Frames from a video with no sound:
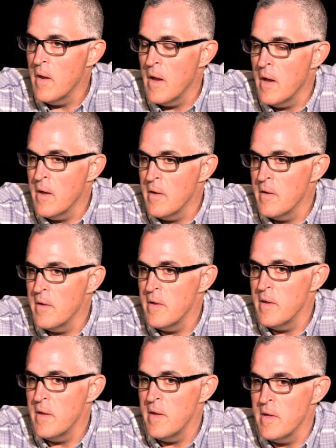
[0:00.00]

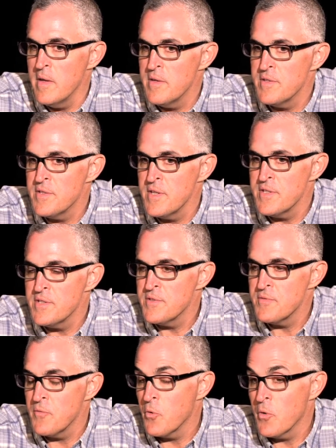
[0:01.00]

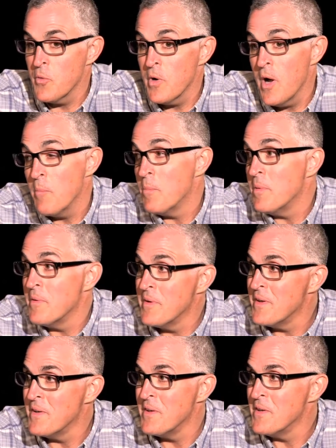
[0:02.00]
It's where we're up.
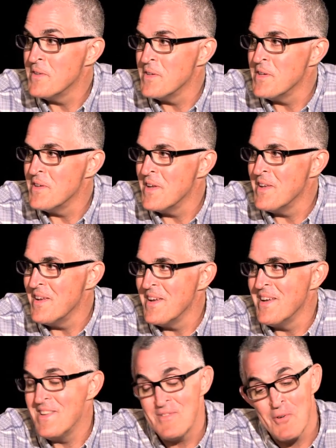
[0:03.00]
And
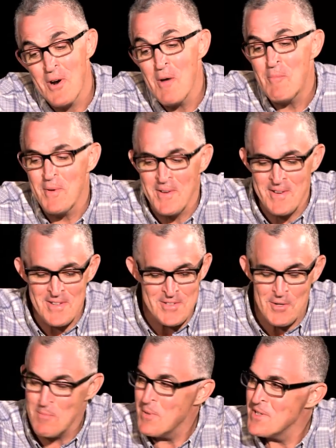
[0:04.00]
we're up, and it's
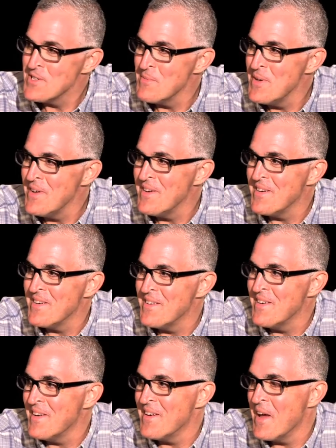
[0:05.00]
a good place to be,
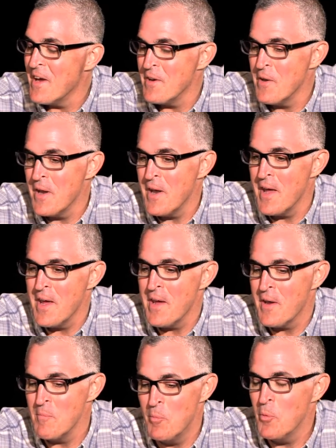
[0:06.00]
and I
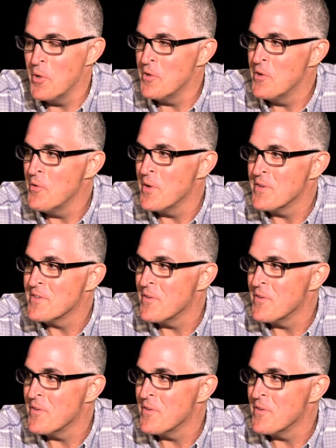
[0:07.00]
can point to it.